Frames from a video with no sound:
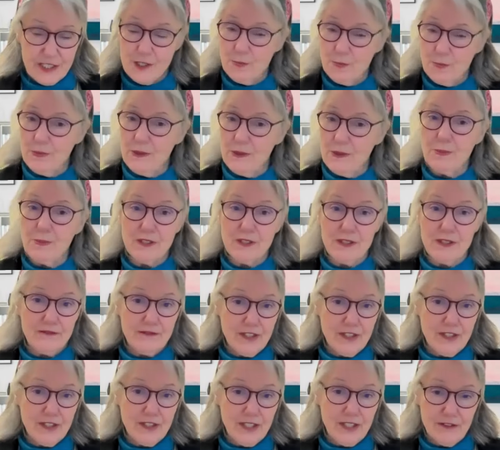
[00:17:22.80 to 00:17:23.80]
These people
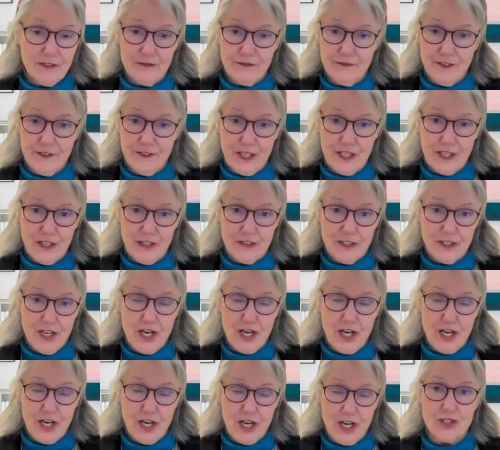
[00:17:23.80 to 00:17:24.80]
have never felt
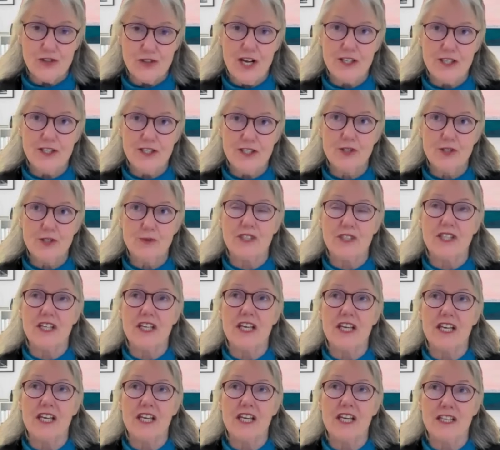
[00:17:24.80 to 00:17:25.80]
a trust
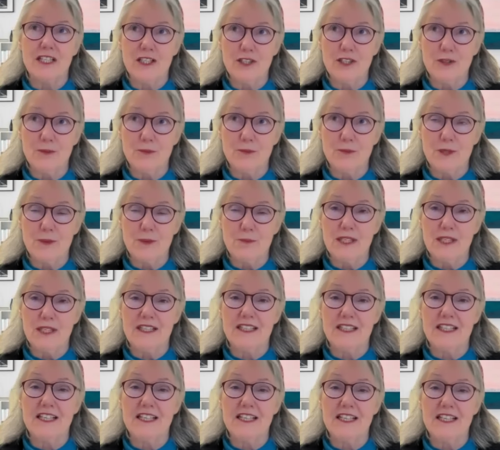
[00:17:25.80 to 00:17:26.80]
with any human
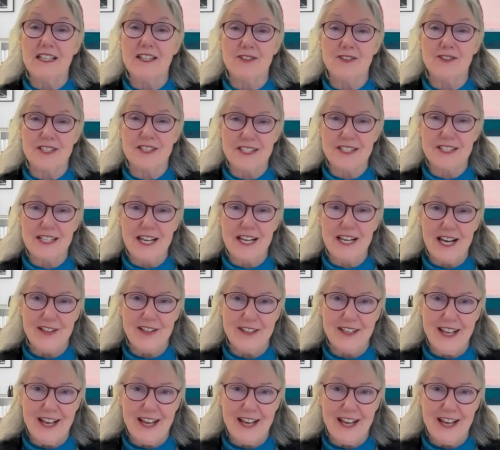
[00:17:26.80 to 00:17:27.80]
being in their
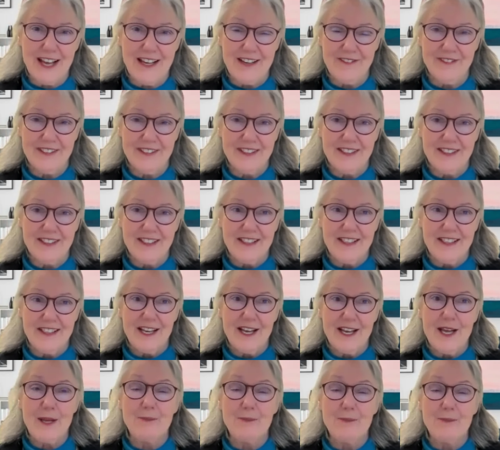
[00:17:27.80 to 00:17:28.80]
entire life.
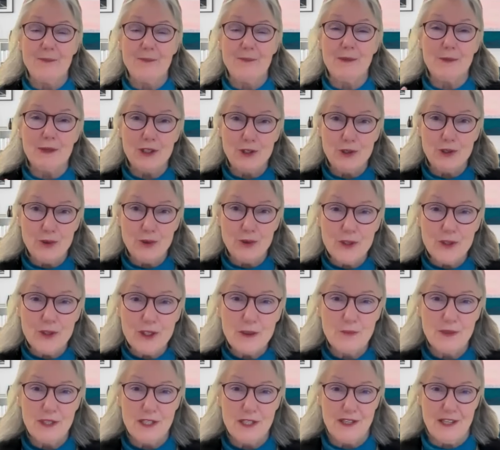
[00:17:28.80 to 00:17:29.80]
And maybe you
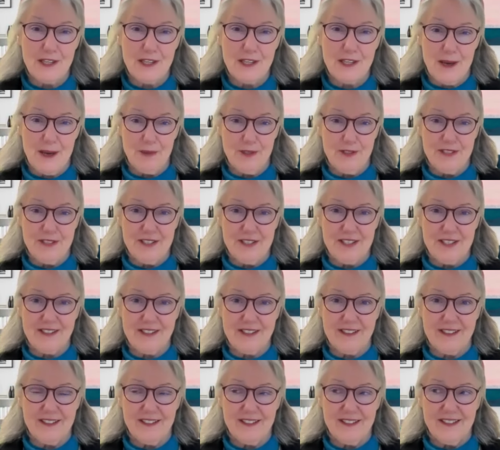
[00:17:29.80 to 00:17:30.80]
can be that
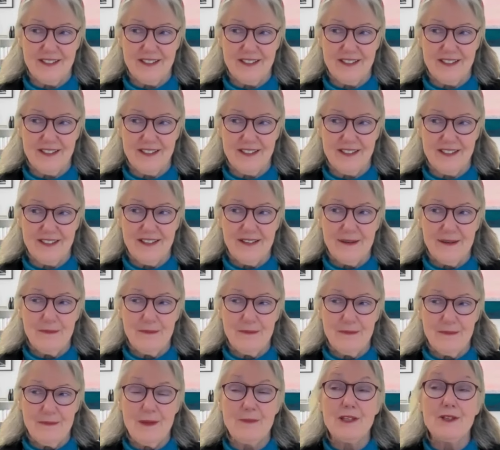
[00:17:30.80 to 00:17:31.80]
person.
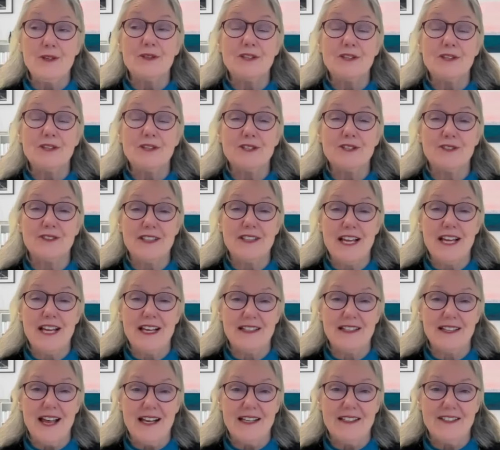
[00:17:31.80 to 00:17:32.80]
Maybe you can turn
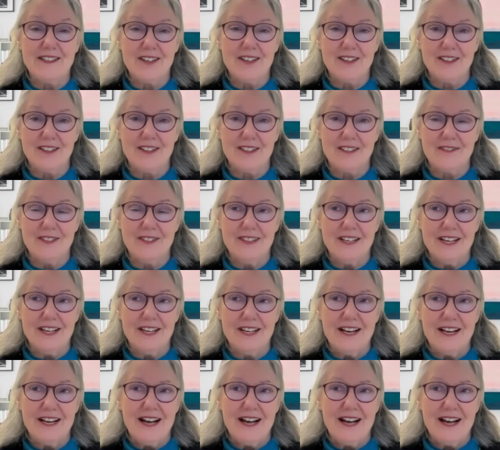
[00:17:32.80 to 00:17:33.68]
that light on of,